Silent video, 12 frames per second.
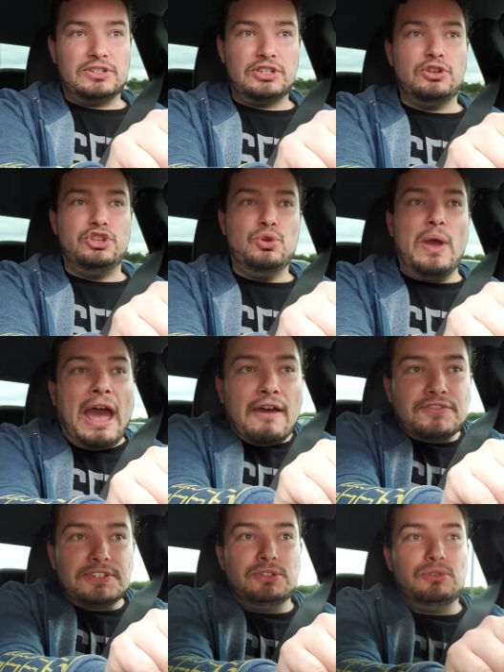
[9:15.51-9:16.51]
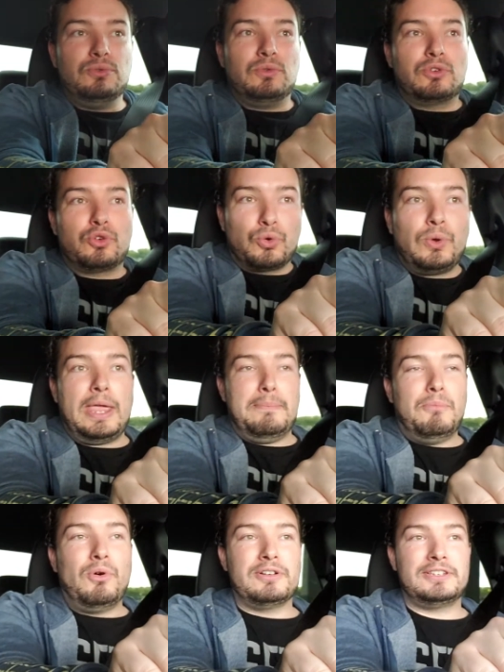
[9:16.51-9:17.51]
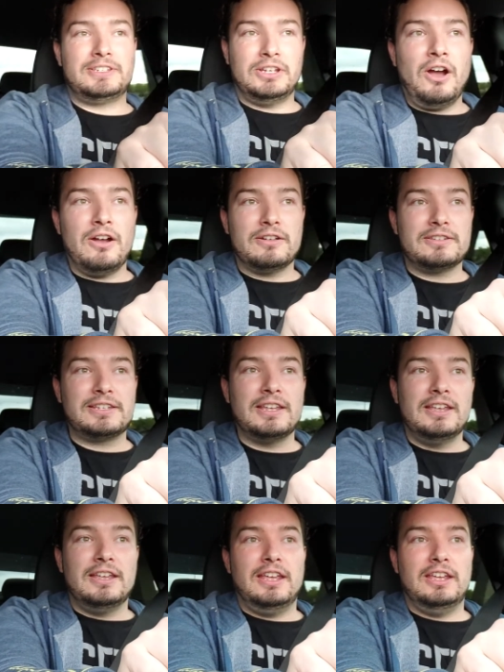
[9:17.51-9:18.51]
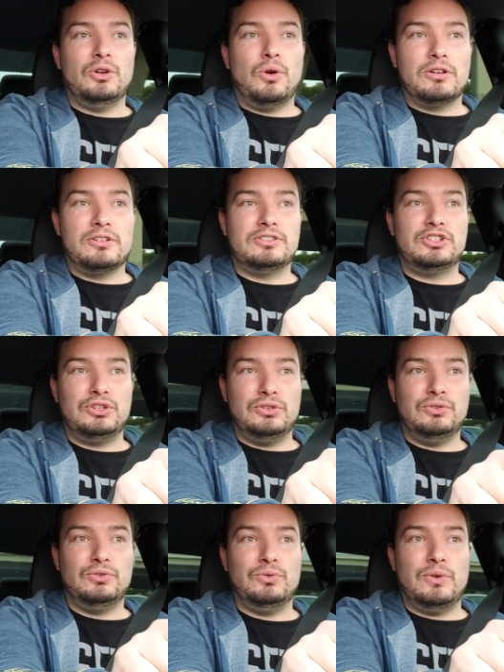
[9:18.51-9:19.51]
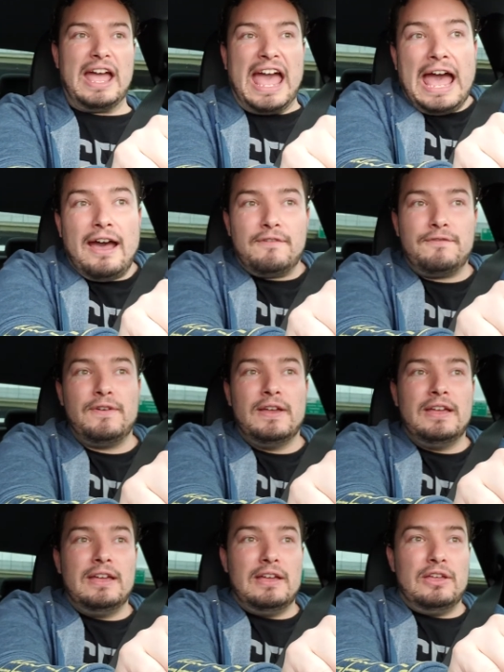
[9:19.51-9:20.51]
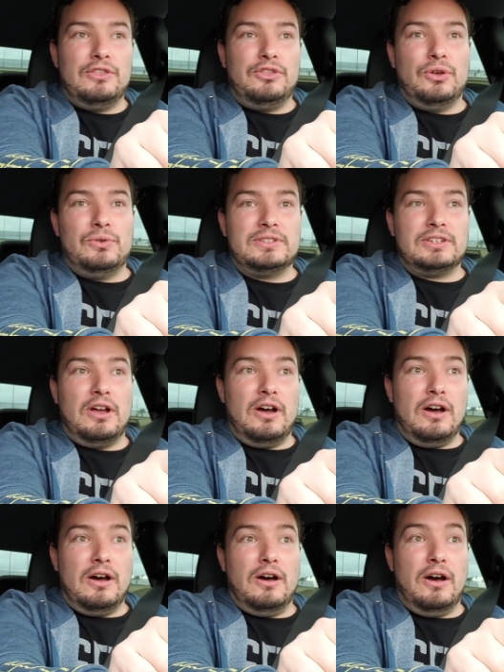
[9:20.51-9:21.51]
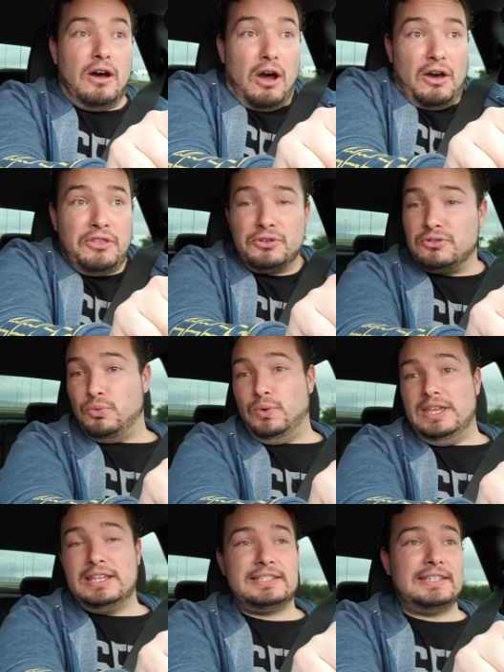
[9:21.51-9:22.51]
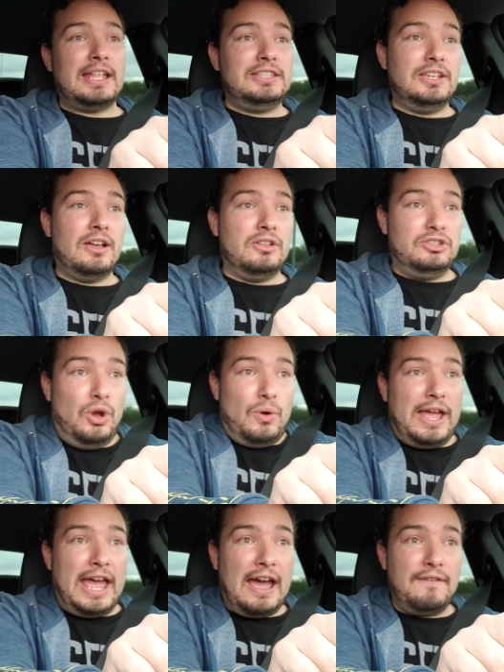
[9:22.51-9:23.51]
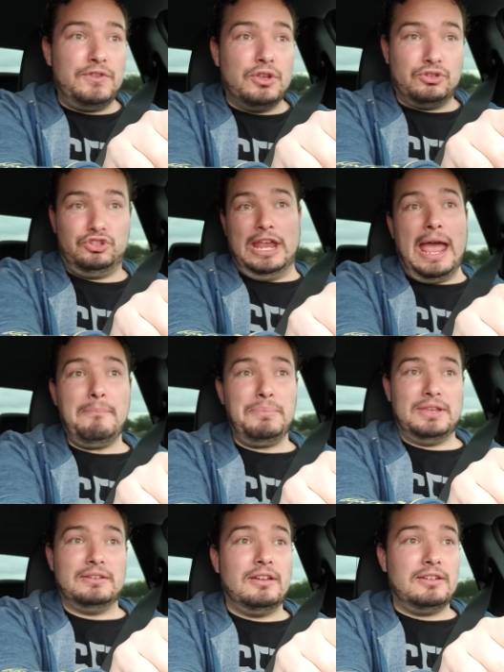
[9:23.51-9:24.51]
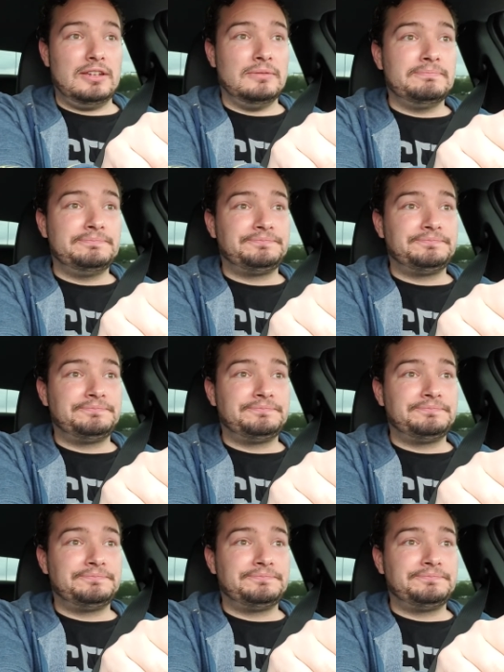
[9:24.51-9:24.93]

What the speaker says: So you have to create more stars in order to have those other weeks that don't have your champion on it